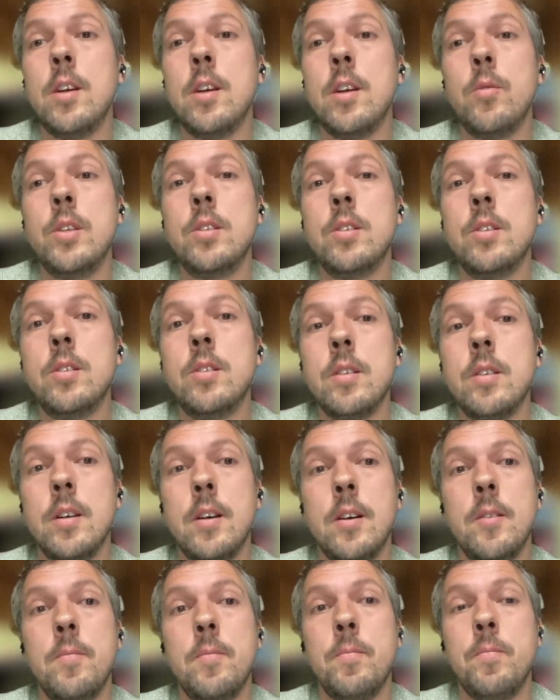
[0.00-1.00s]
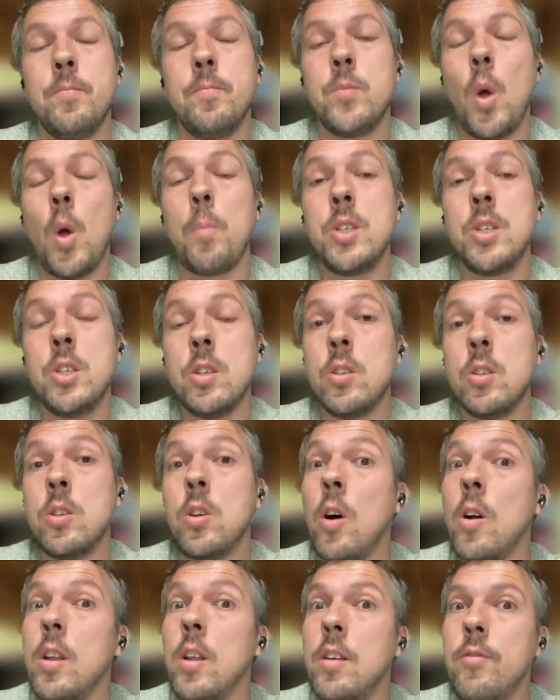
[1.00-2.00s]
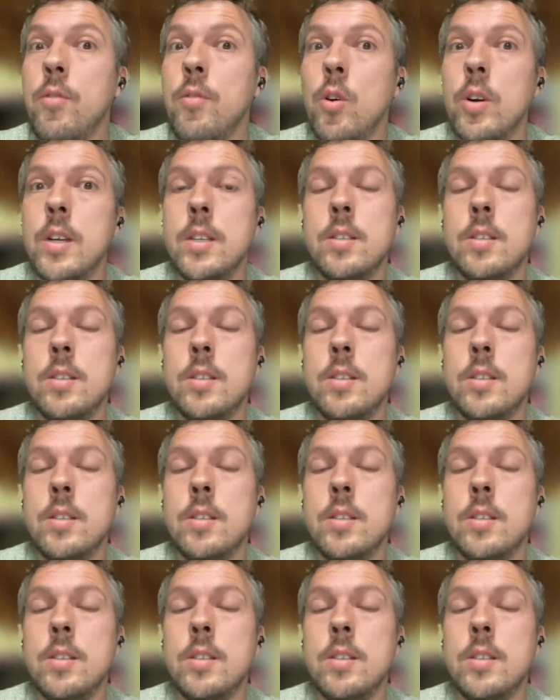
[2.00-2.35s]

There is opposition calling for